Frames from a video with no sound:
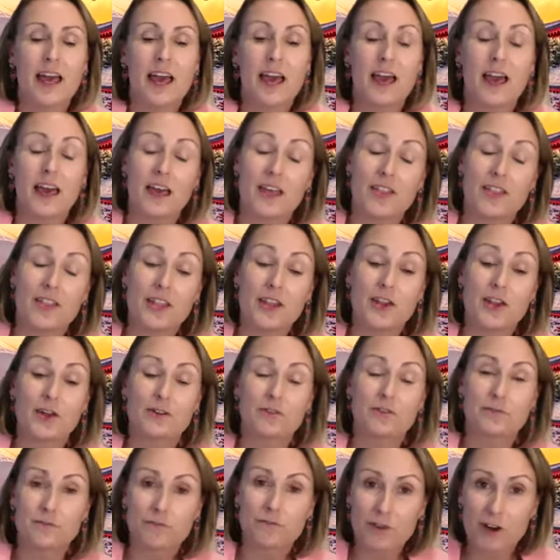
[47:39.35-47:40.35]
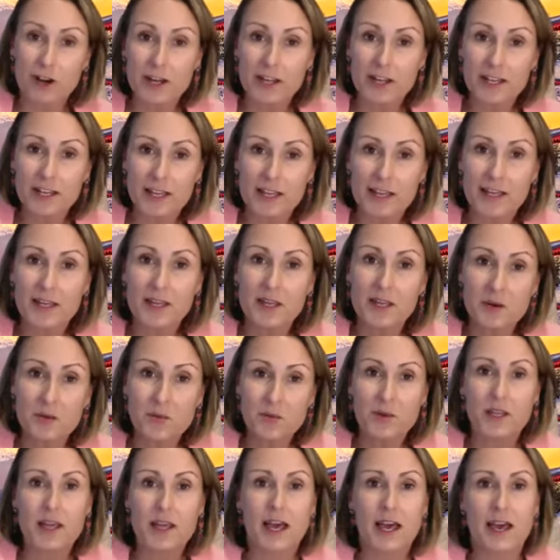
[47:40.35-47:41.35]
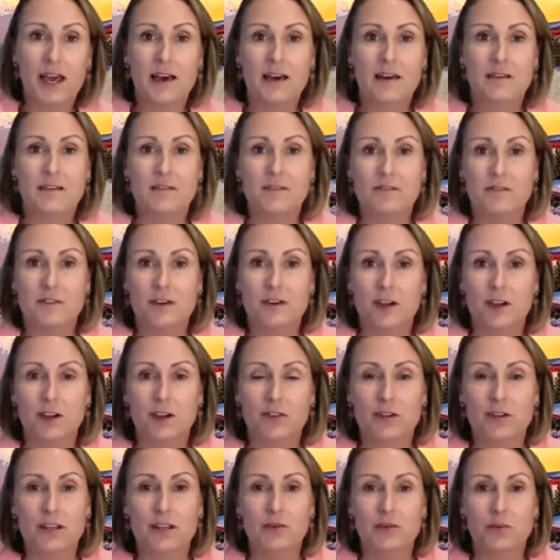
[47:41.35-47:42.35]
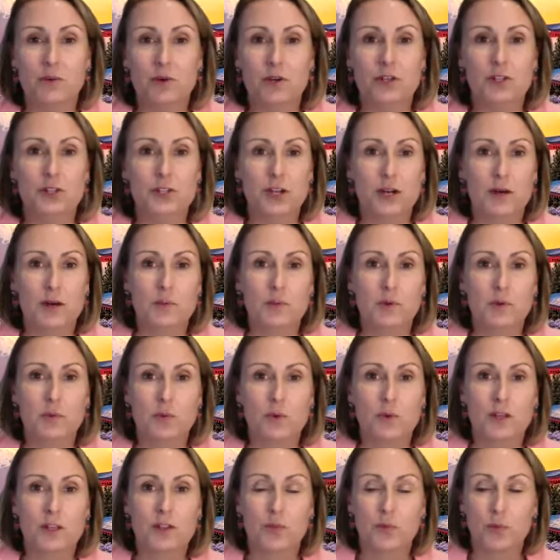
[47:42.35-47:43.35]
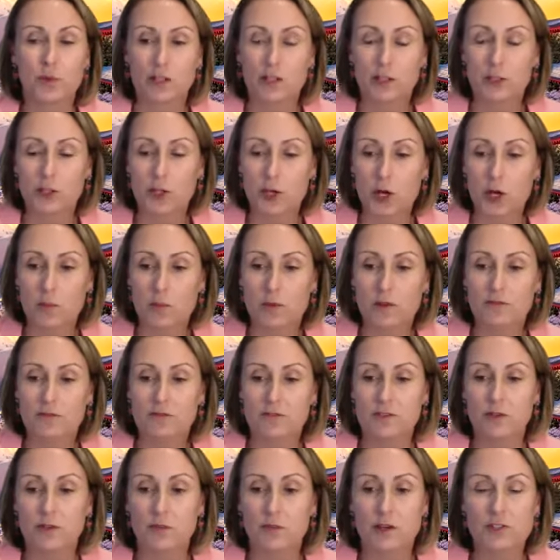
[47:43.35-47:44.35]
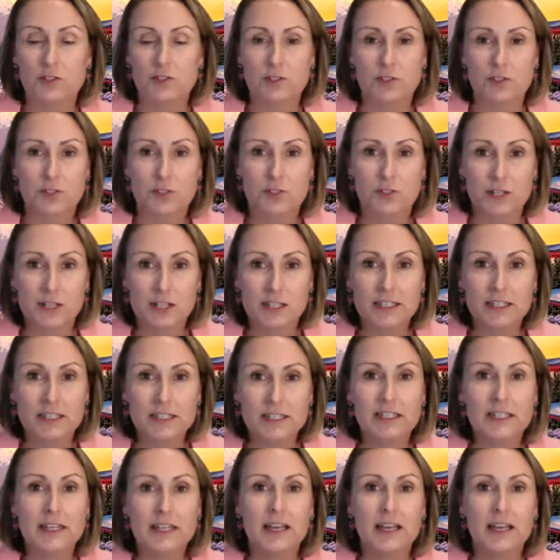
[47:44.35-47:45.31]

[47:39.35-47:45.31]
And then on Friday, we have a great workshop with Will Yeoman from the West Australian.